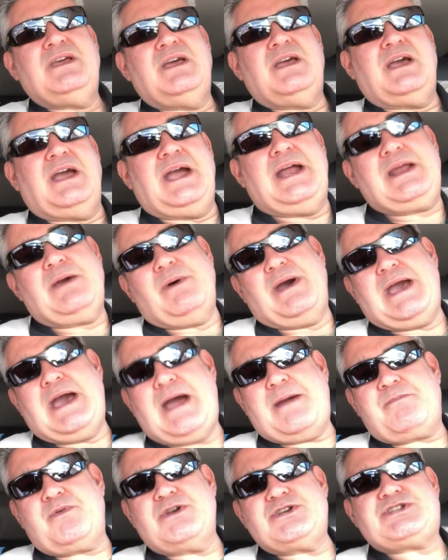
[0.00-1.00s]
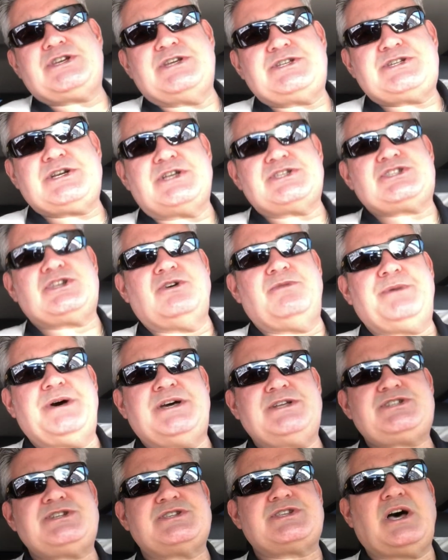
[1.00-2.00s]
anyway, I appreciate y'all so
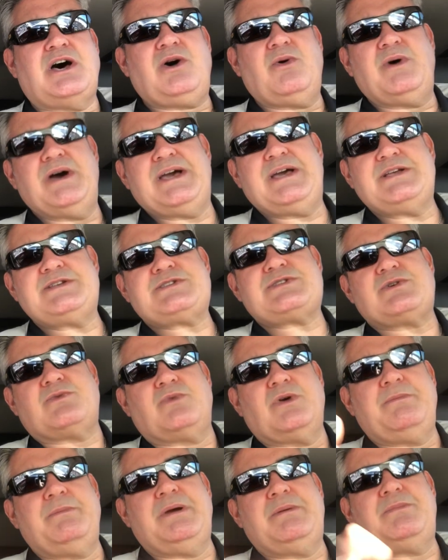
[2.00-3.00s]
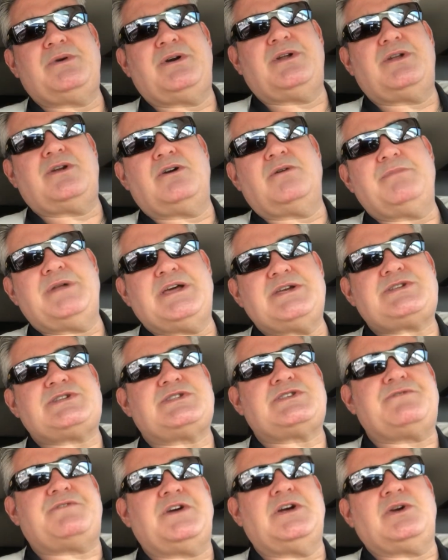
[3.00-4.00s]
much as always. Remember, an unarmed
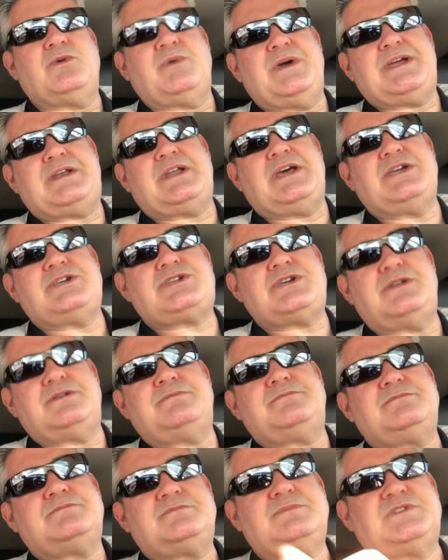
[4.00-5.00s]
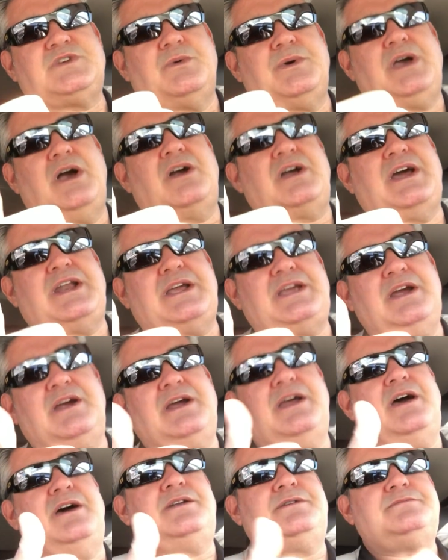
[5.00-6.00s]
nation's a very weak nation, so we all got to carry
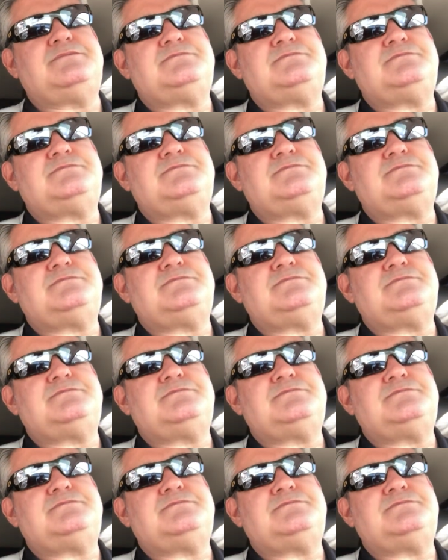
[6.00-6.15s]
on.